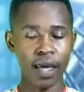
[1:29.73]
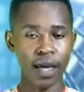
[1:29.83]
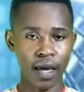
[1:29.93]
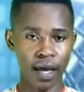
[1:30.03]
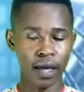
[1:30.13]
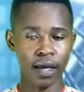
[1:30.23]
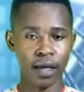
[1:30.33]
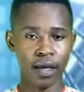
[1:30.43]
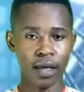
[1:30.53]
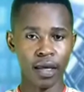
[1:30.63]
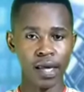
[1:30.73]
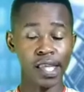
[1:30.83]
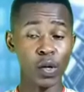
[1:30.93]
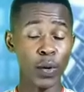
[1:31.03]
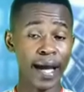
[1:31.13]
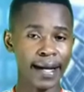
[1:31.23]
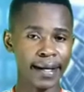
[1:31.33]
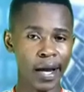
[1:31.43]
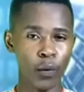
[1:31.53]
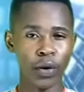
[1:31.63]
A. In
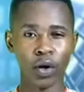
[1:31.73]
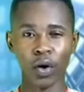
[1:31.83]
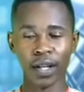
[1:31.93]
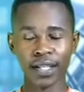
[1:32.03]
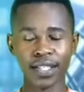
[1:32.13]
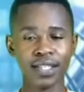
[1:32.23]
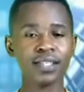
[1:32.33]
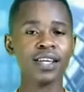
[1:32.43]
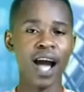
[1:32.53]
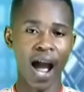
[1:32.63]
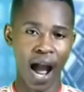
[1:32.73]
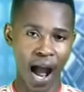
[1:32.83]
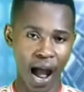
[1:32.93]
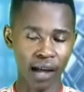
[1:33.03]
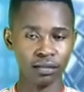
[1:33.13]
Luganda we call it A.